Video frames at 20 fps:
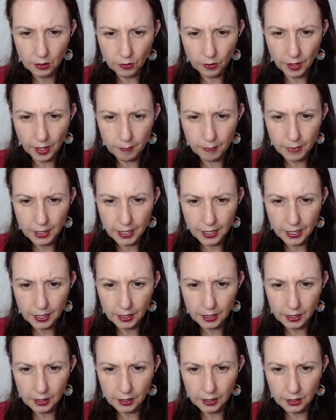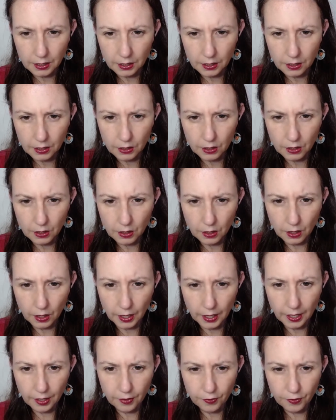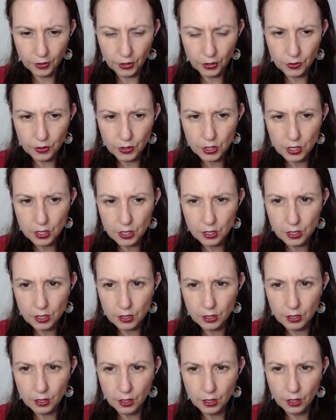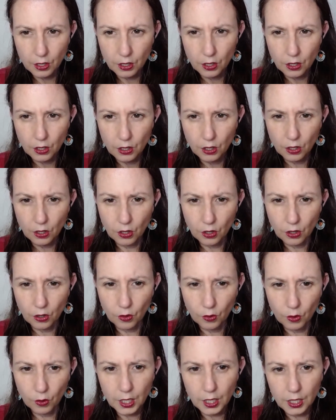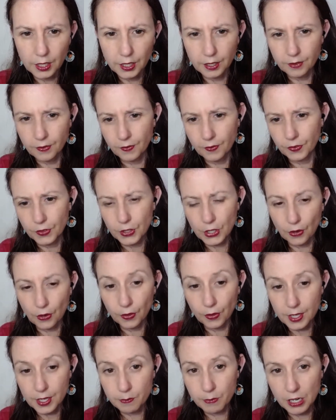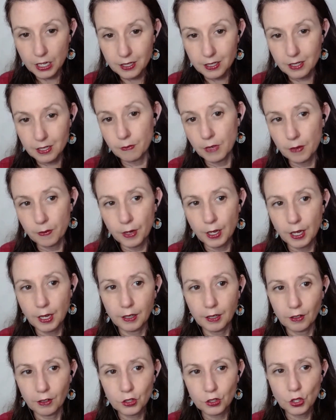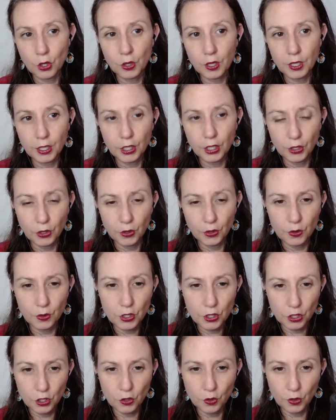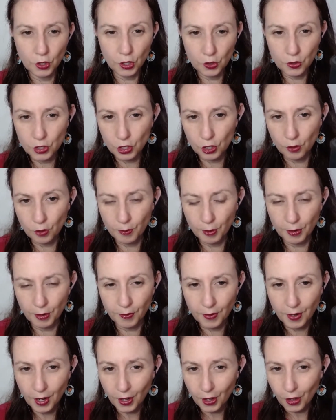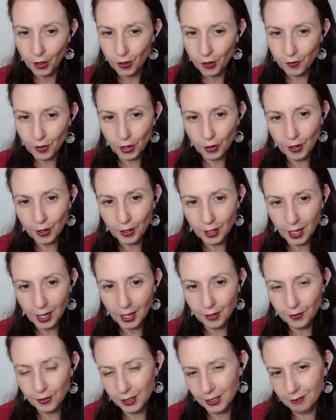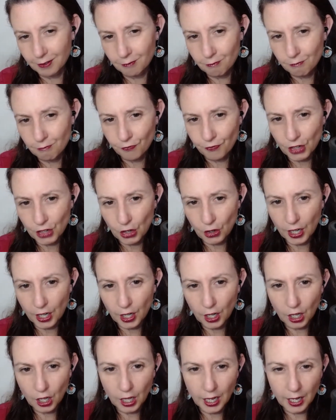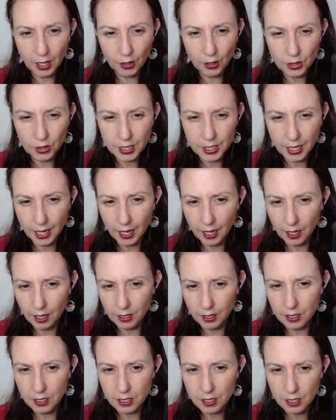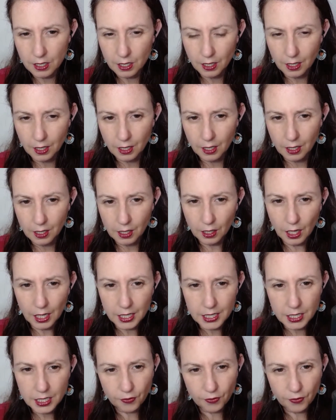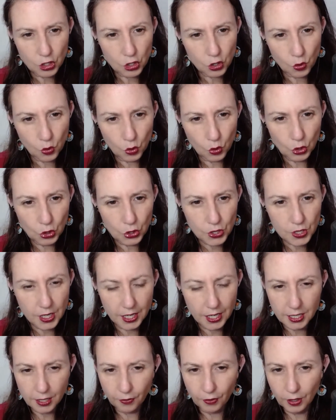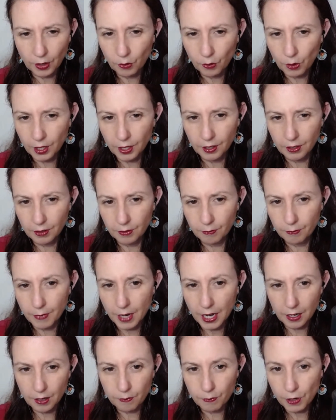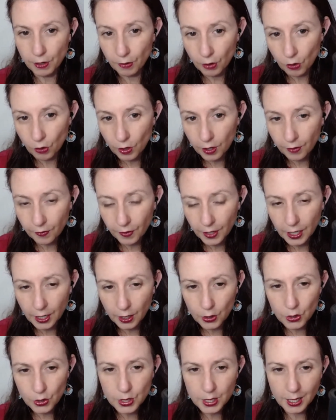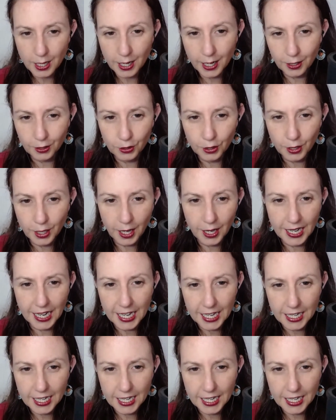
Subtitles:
Right mic, right headphones. Well, we're good. So this speaks to me being totally new to YouTube and figuring it live and figuring it all out, and lots of different tools. I definitely want to make pre-recorded videos that I learn how to